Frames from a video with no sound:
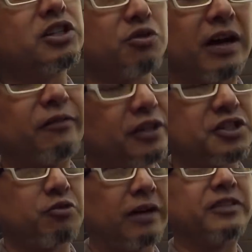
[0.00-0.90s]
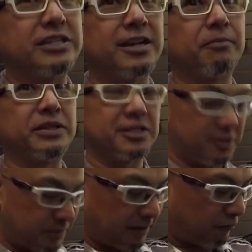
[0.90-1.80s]
12. There's 12 detent
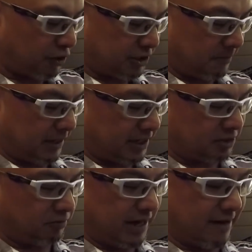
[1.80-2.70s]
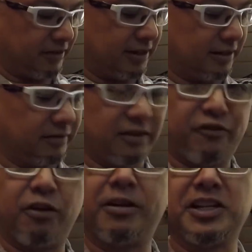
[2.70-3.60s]
positions, but unfortunately, because we have the
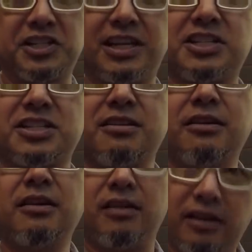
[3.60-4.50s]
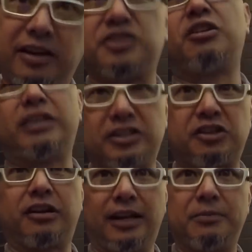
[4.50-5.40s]
forward assist, there's only a
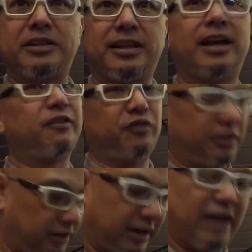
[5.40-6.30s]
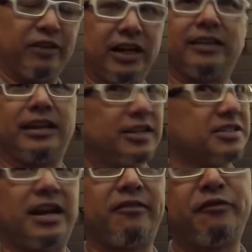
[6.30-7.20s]
certain limit to that. If you have a gun that
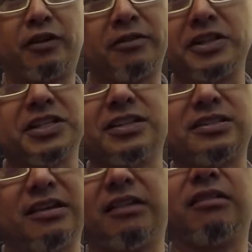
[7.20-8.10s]
doesn't have a forward assist, then